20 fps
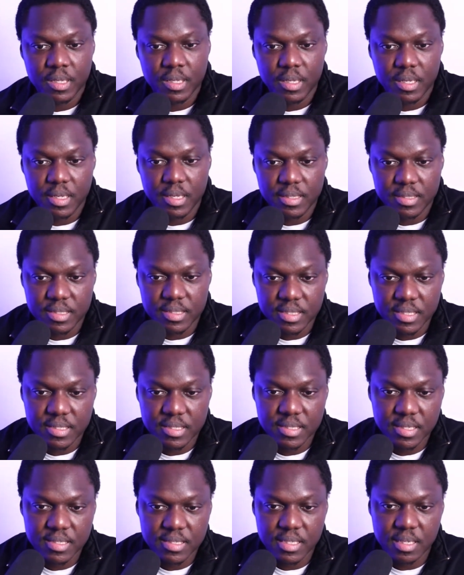In this
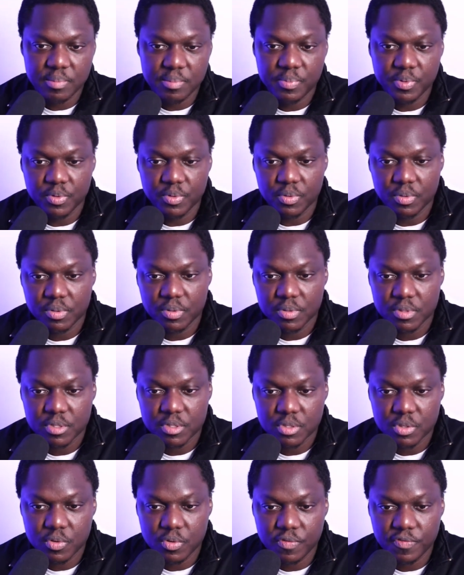example,
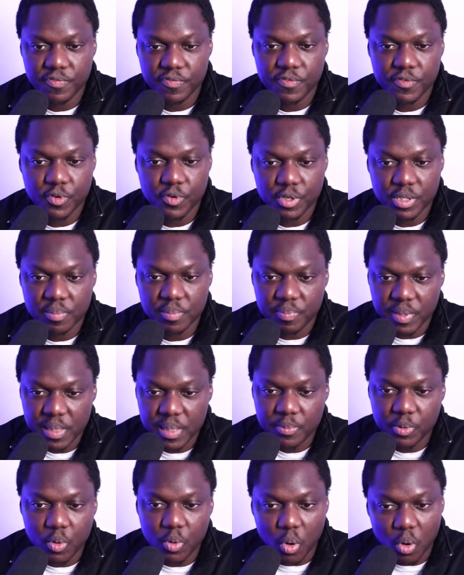so for the
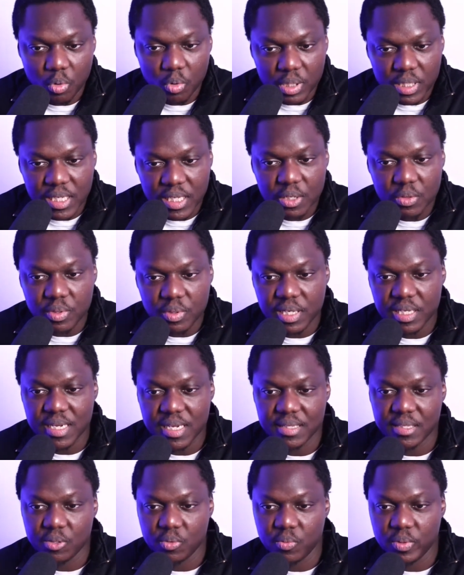people only looking
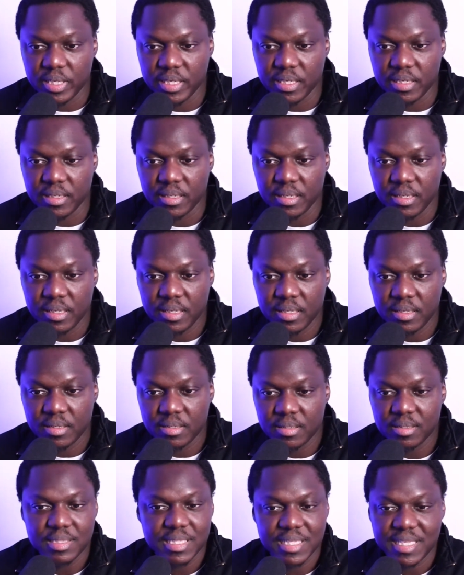at the wheel,
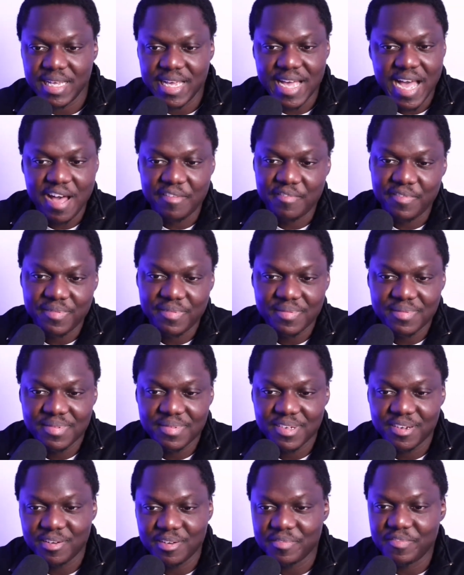they have
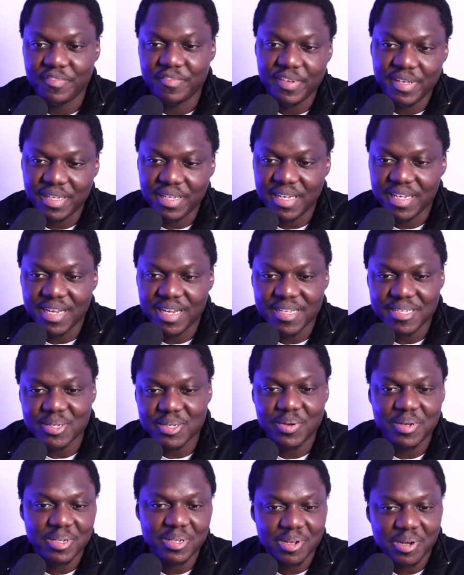a feeling that it's
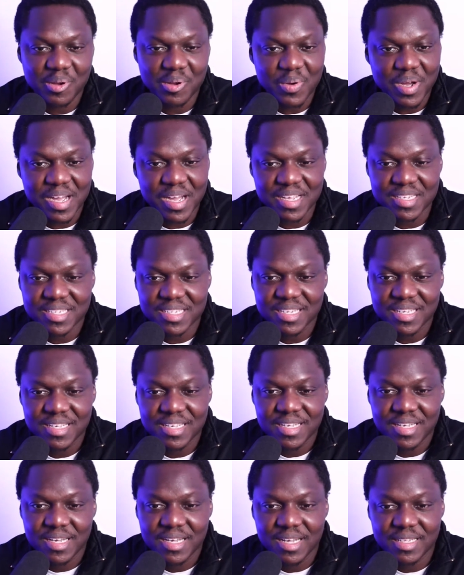going clockwise.
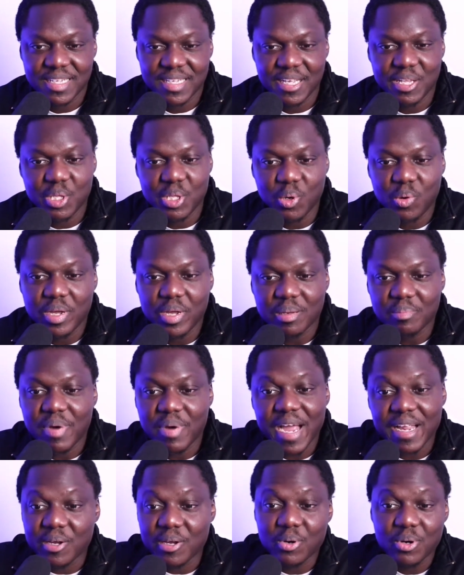They know it
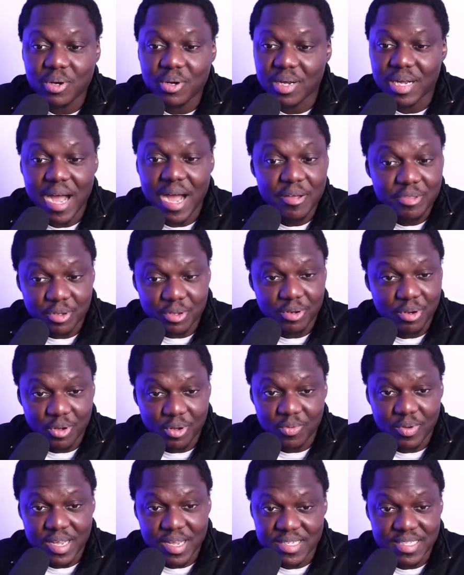might go
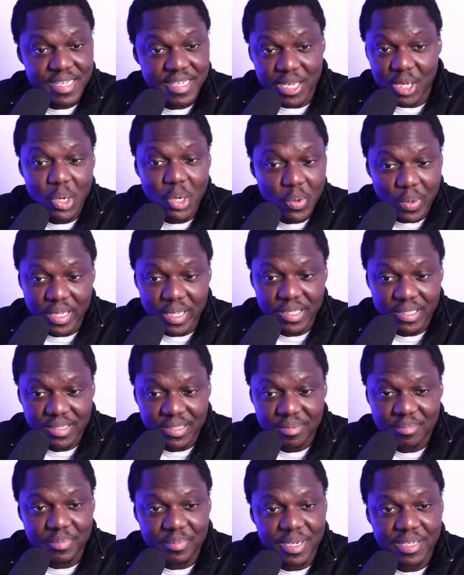counterclockwise. They know it,
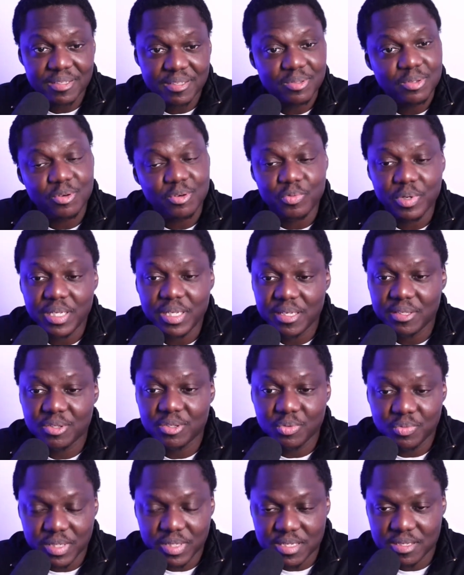but they're willing to
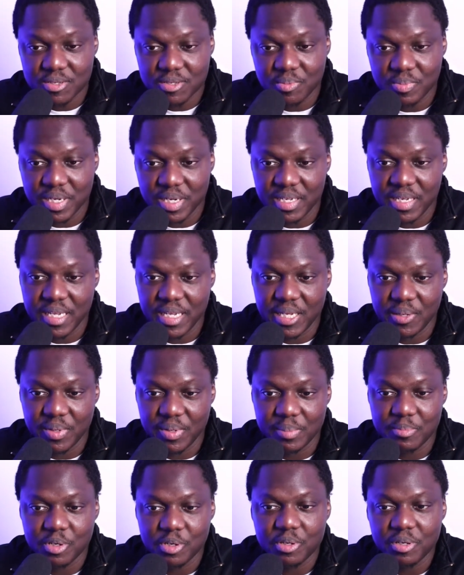risk their money anyway,
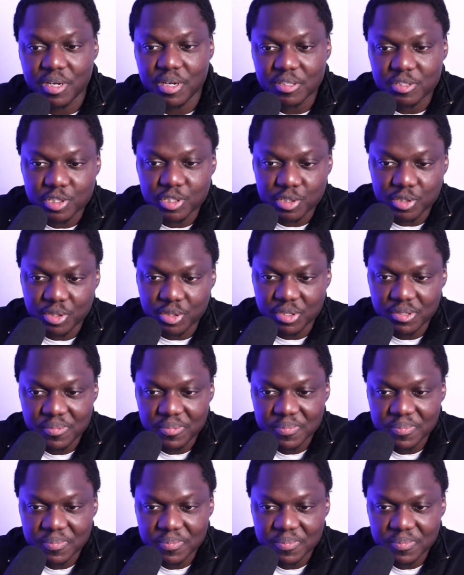but they're not sure.